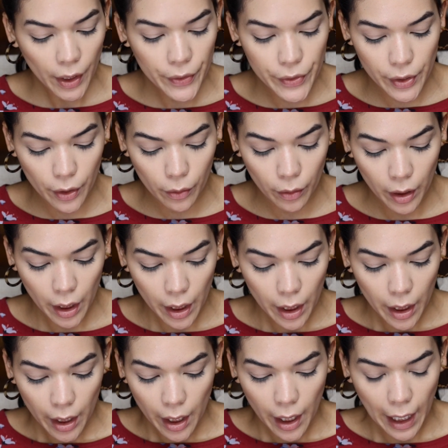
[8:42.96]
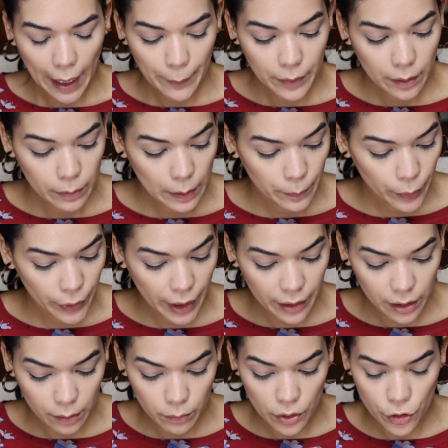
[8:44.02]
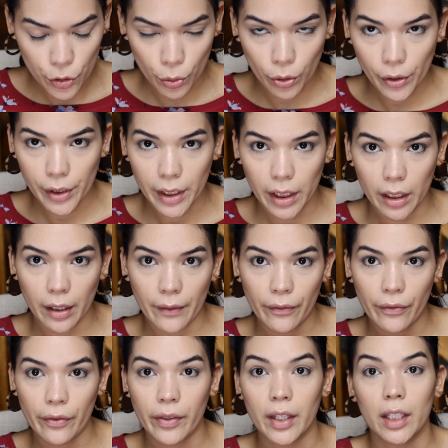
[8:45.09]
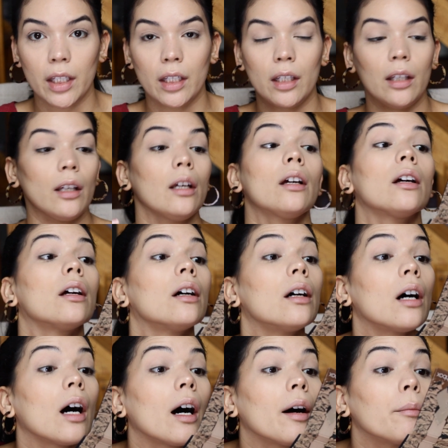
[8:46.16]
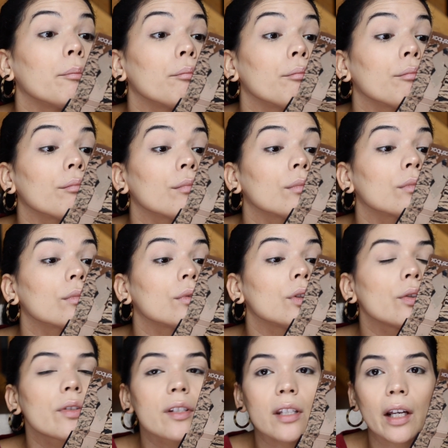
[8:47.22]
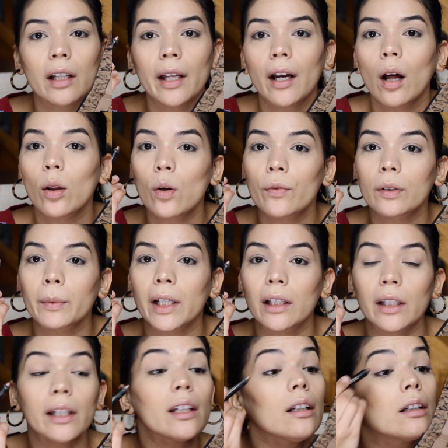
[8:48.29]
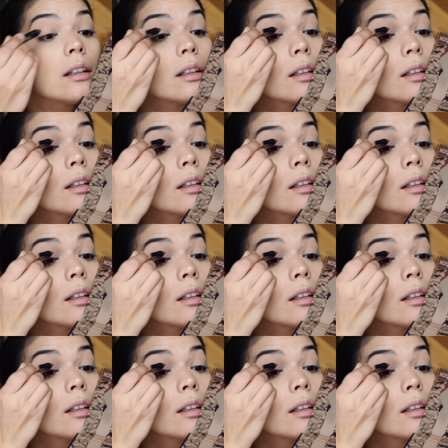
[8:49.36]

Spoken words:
So I'm going to be putting the majority of the nude stick like all over my lid.